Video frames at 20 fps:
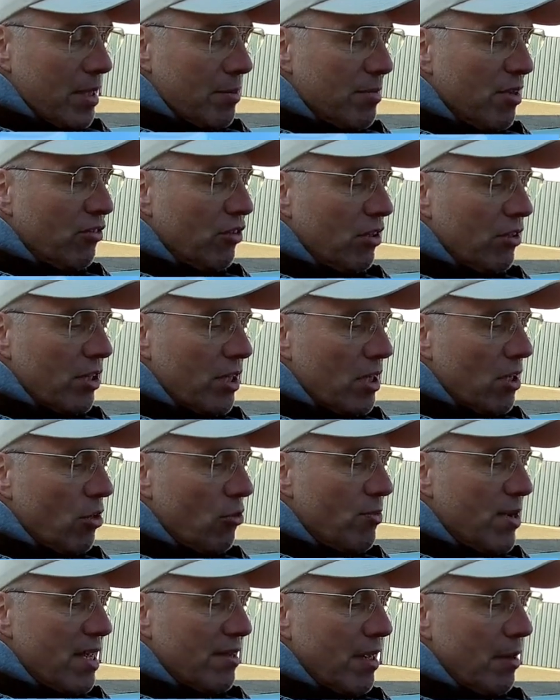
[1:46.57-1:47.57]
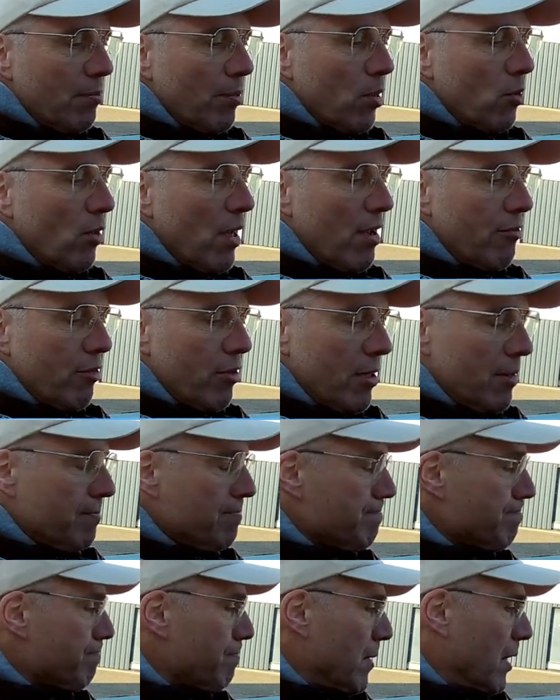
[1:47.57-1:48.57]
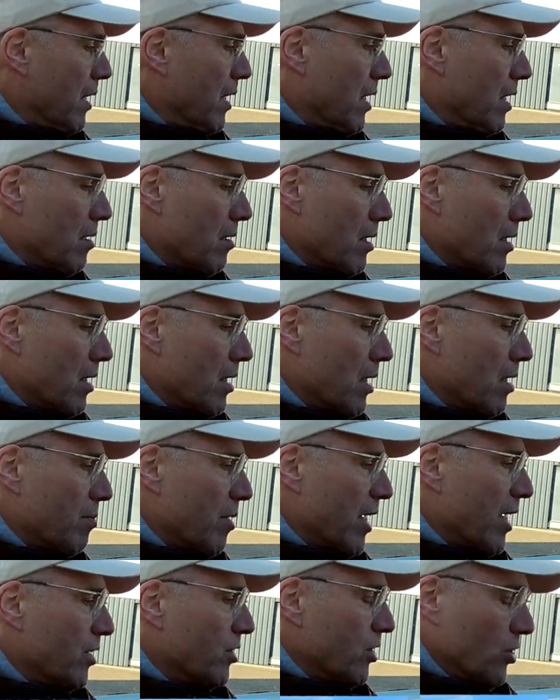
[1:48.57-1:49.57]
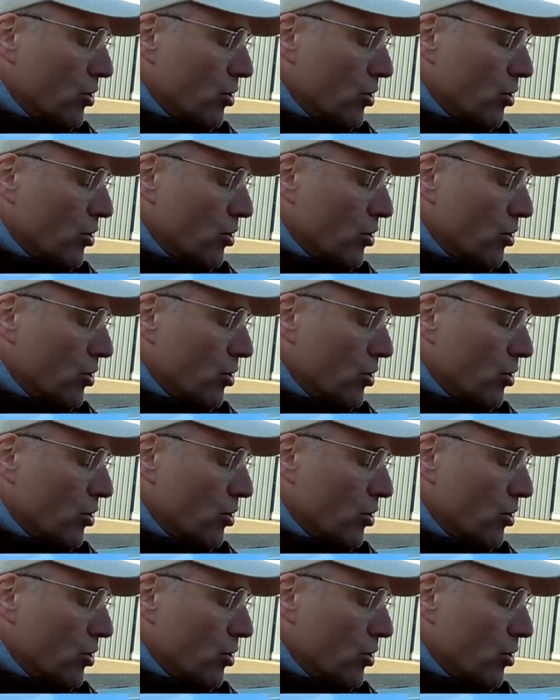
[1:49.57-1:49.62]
missing the red and blue lever in my engine,